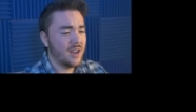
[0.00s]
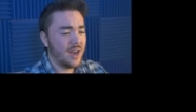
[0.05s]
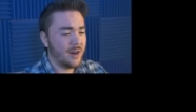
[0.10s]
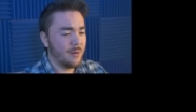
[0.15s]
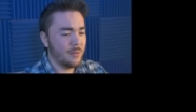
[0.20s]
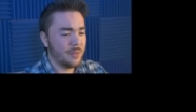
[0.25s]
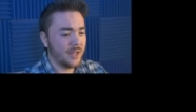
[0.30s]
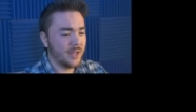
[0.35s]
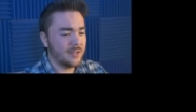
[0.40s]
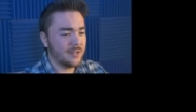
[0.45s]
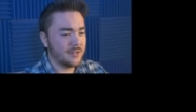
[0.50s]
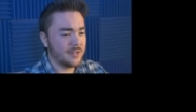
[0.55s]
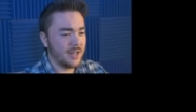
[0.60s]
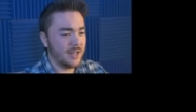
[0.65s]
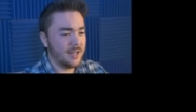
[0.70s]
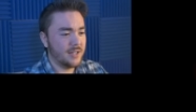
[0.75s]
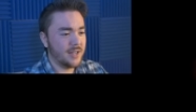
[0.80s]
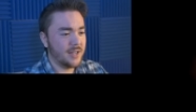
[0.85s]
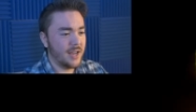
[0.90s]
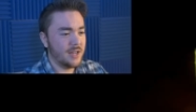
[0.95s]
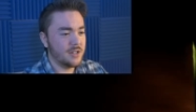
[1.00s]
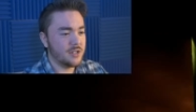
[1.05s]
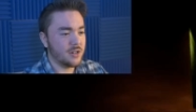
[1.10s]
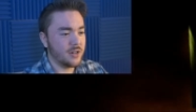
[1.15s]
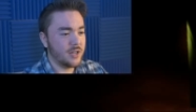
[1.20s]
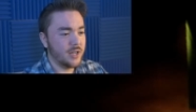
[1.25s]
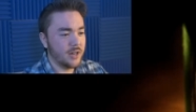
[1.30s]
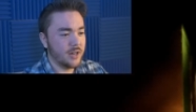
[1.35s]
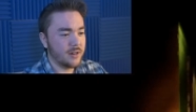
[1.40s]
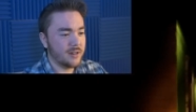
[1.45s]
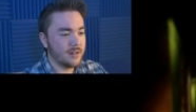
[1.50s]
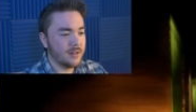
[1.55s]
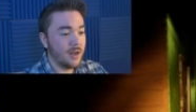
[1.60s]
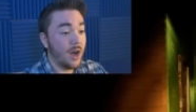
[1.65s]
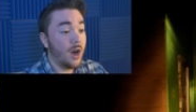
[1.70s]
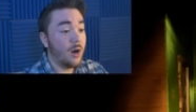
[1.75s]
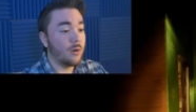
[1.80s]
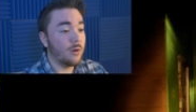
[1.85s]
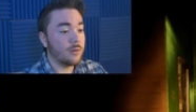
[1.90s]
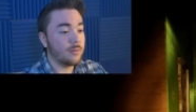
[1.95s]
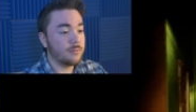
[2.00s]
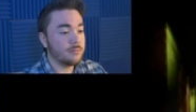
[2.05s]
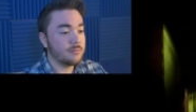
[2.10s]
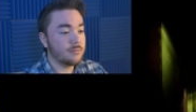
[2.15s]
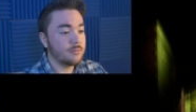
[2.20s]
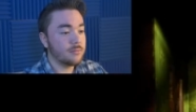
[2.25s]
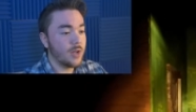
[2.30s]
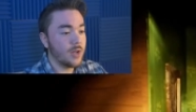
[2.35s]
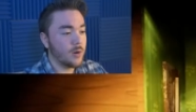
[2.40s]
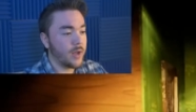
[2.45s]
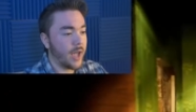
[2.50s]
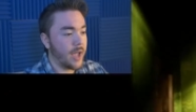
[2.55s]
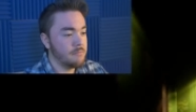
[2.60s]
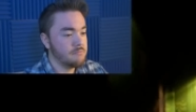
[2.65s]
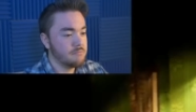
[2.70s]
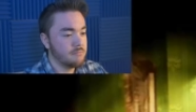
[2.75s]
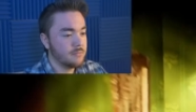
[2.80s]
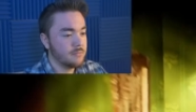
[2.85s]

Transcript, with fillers: I don't think there's any danger here. Oh, okay,